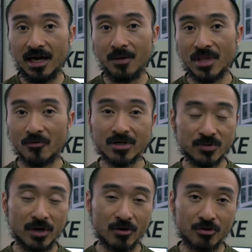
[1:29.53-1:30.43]
that runs
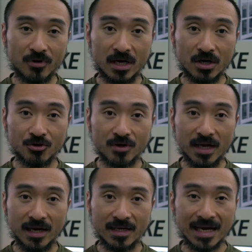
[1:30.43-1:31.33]
about
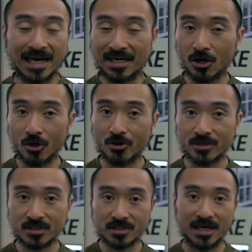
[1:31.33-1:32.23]

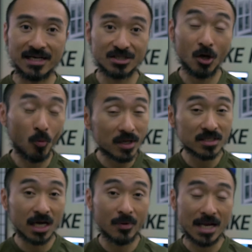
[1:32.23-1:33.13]
$380. I saw it one
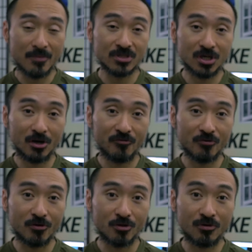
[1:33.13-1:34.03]
time on Amazon
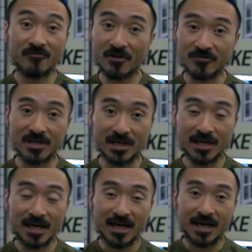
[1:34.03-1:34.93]
for
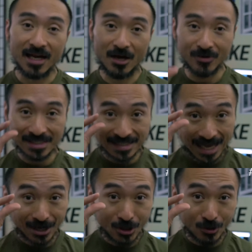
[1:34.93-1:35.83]
$350, and I was
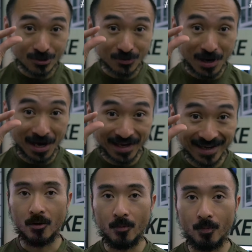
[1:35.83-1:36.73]
that close to buying
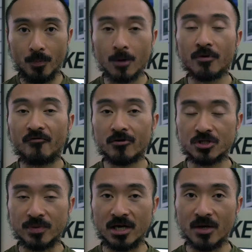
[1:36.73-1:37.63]
it. But before
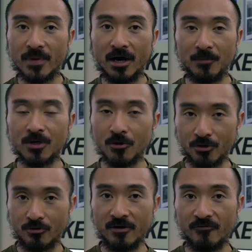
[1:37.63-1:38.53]
spending about
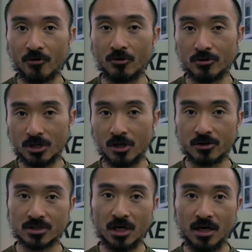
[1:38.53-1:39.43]

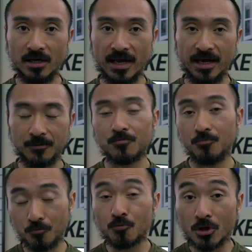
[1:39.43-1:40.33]
$300-400 on a
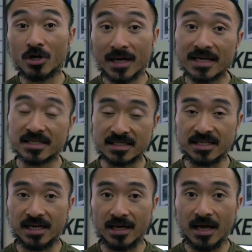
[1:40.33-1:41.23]
really good
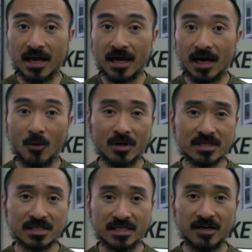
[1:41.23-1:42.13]
SSD, I wanted
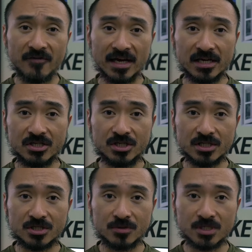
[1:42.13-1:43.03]
to see if I could
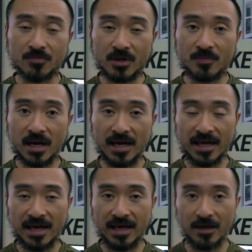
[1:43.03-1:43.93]
just simply buy
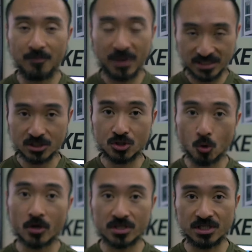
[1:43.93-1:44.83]
a basic
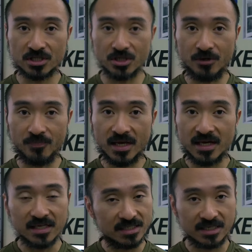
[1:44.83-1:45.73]
storage system,
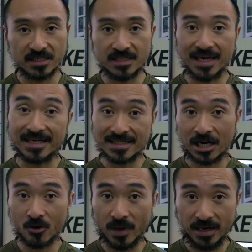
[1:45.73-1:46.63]
6 to 8
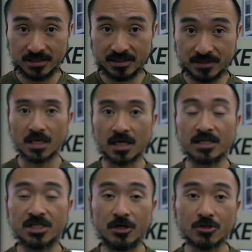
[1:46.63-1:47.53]
terabytes.
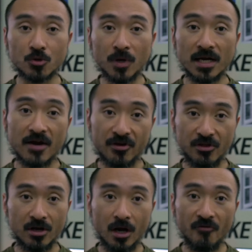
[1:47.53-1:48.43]
Continue to run
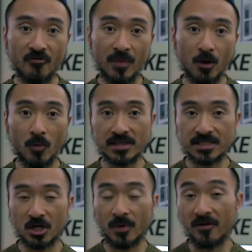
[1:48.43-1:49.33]
everything off of my 1
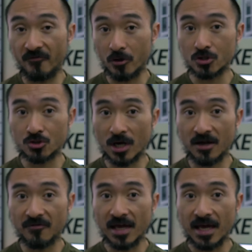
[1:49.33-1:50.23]
terabyte Fusion
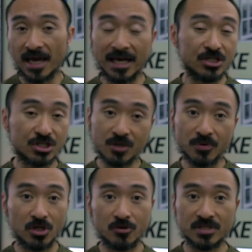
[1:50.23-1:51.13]
drive and
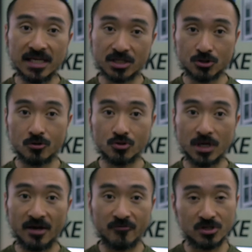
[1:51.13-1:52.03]
simply use the external
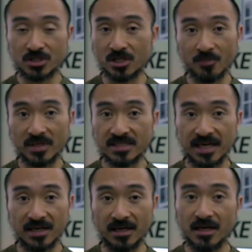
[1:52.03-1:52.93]
drive for just dumping
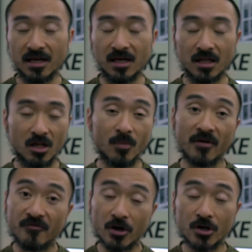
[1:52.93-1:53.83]
data, all my
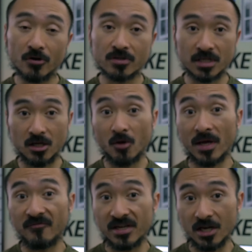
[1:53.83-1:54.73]
photos and all
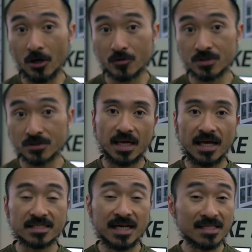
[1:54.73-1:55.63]
my videos.
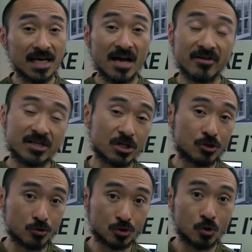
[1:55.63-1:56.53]
It's nice to have
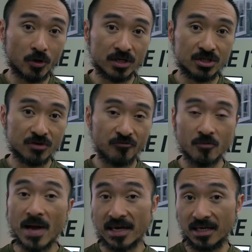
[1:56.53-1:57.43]
additional storage for
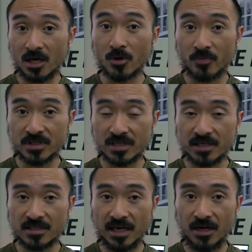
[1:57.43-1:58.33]
backing up
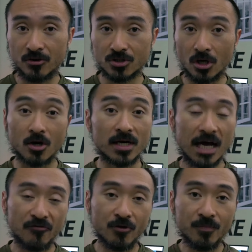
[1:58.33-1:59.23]
purposes and also
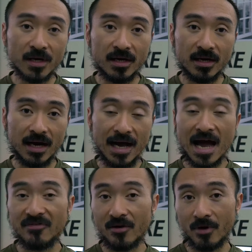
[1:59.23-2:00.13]
archival. I
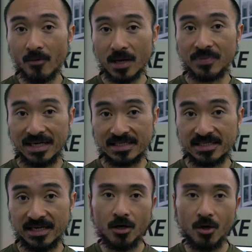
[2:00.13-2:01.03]
have that on my
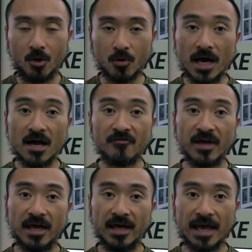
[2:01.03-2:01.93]
PC where I have a
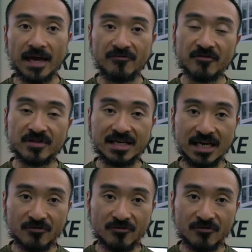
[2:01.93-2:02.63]
850